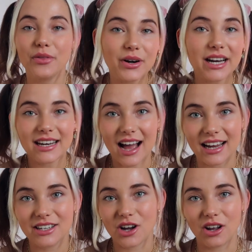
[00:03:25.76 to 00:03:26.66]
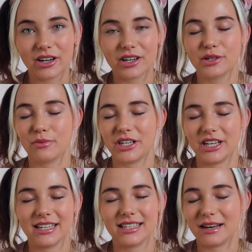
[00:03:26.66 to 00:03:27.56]
thirty-nine dollars, which
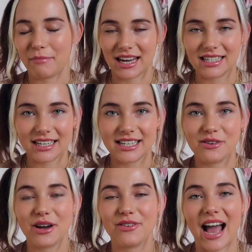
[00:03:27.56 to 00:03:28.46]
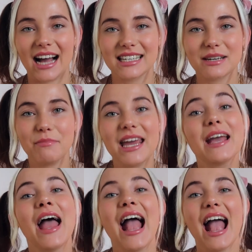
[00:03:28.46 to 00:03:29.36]
is an amazing deal if you ask
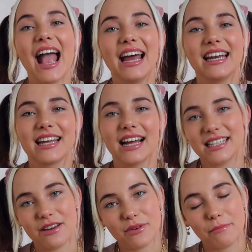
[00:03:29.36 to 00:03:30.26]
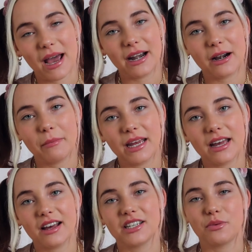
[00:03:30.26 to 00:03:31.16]
me. And it gets even better
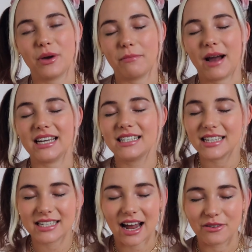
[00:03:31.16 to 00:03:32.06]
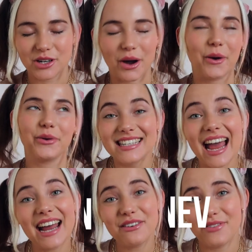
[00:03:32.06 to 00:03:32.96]
because with my discount code
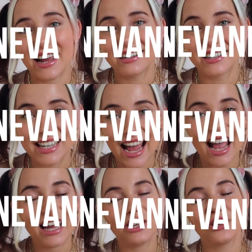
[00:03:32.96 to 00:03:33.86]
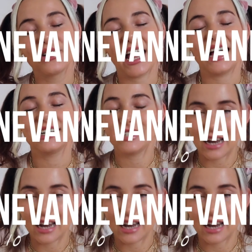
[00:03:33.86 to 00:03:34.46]
Sanne Vander ten, you get